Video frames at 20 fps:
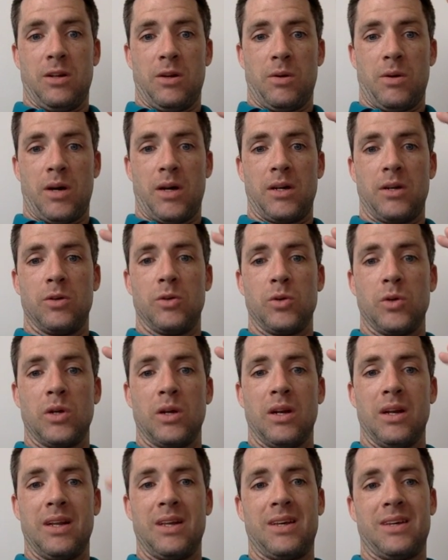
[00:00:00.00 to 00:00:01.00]
good
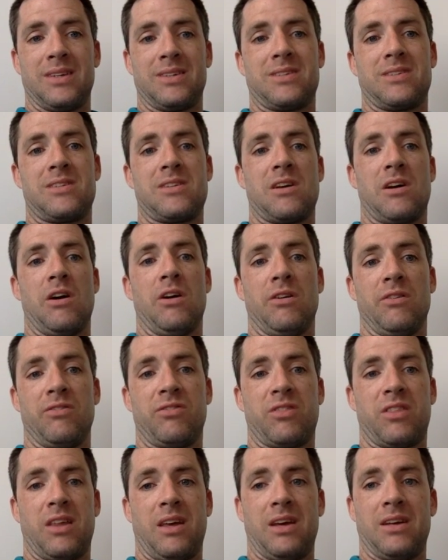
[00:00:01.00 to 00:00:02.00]
list of
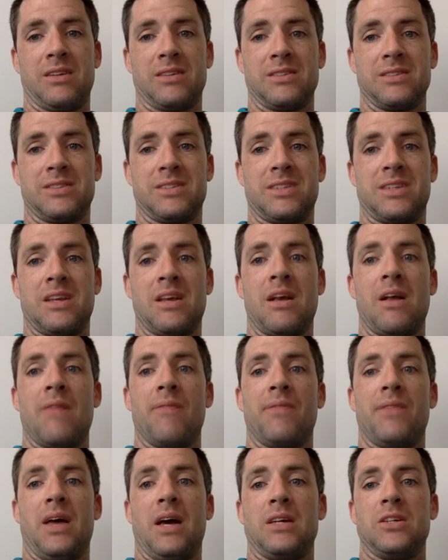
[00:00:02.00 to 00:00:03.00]
things
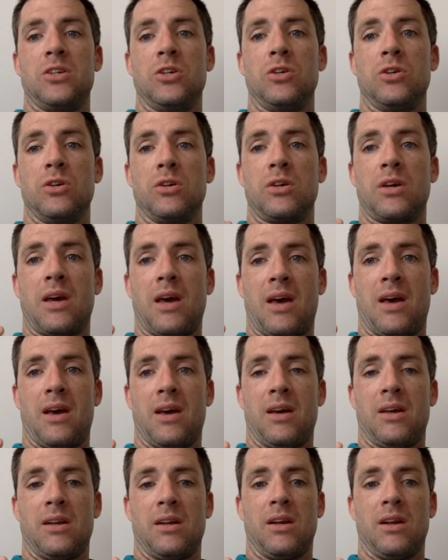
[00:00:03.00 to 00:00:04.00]
that you
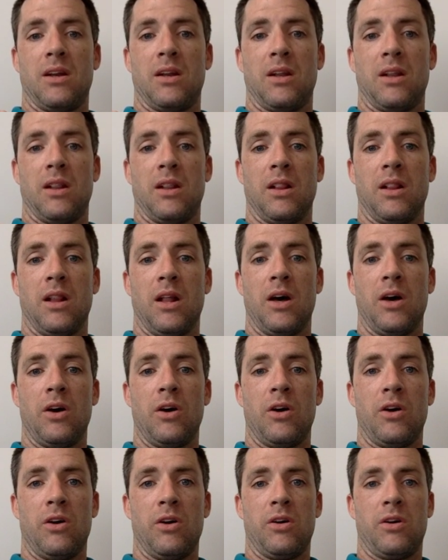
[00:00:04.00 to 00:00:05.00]
can
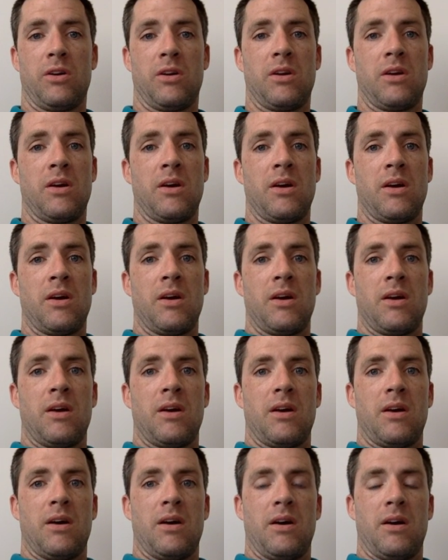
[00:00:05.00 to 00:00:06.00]
learn,
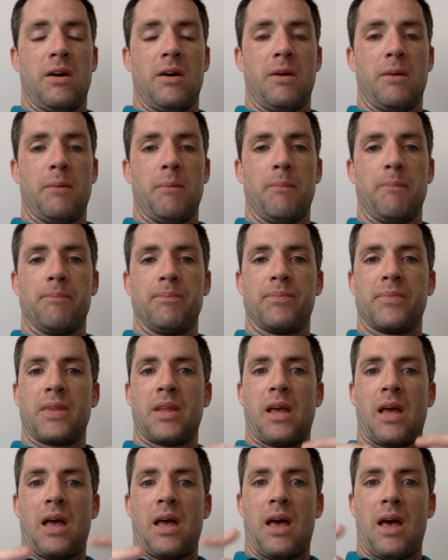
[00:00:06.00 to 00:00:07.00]
and
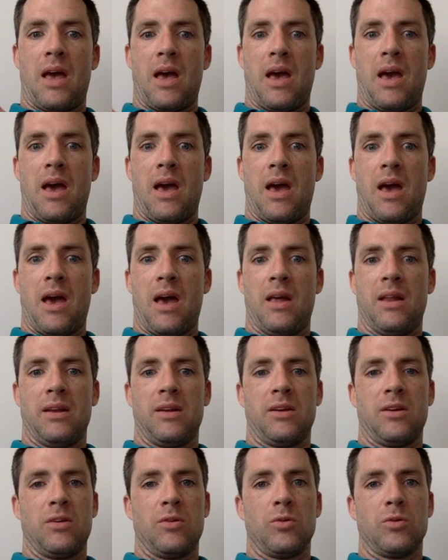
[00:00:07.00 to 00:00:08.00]

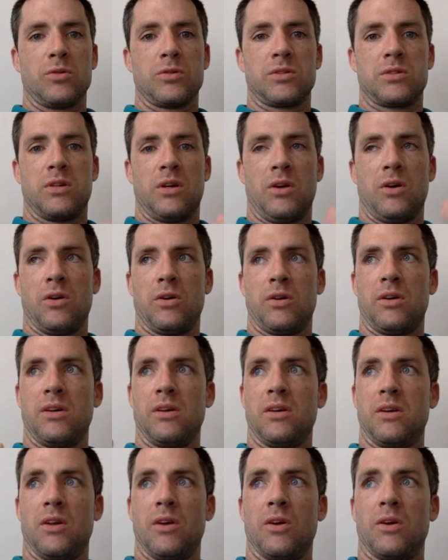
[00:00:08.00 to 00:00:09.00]
it also
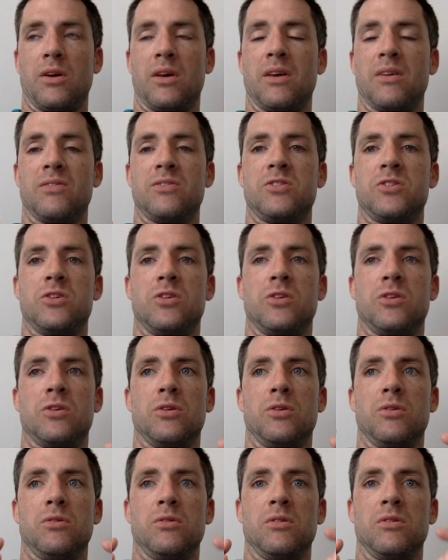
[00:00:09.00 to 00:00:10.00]
gives
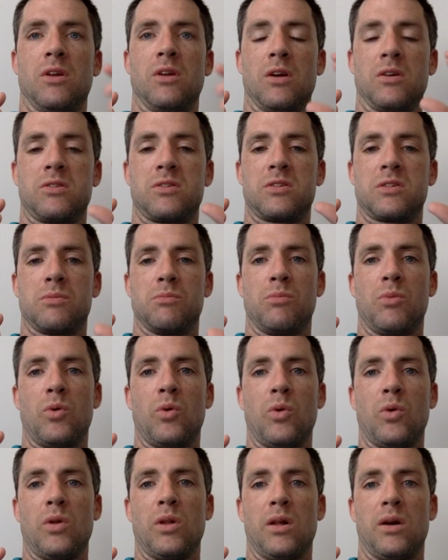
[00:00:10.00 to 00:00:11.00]
you
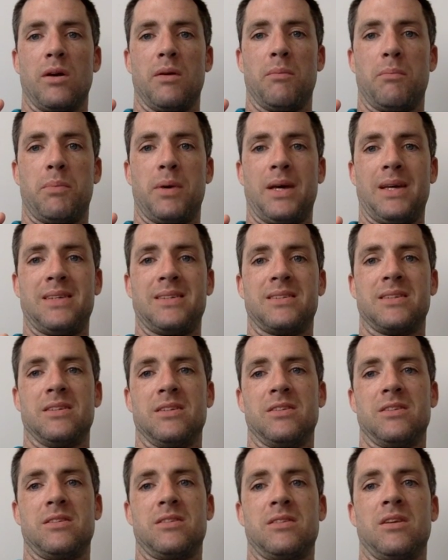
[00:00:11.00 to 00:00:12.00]
smaller
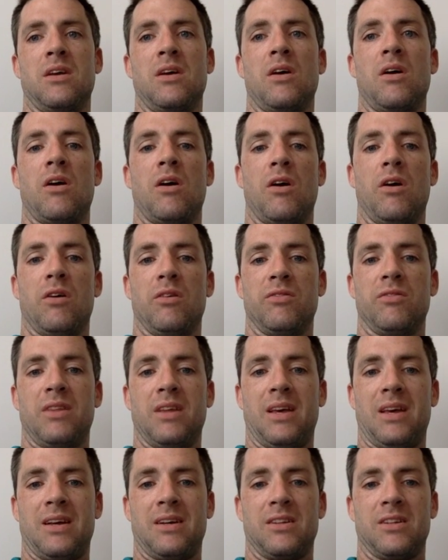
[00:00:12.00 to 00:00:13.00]
pieces of the
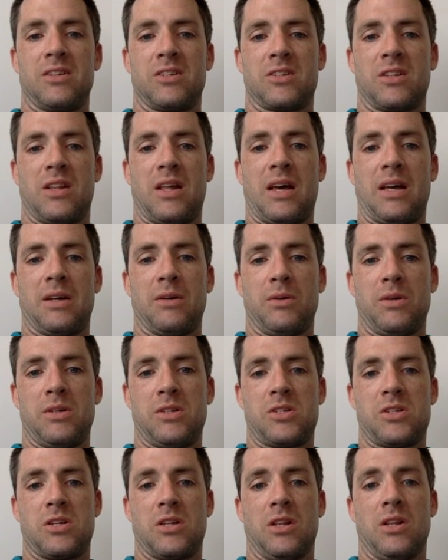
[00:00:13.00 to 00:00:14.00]
English
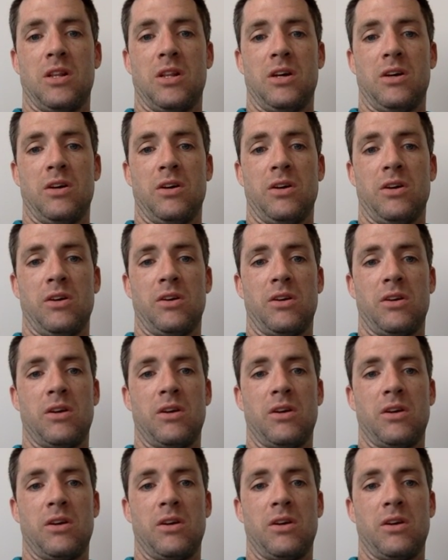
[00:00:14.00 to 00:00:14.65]
language to learn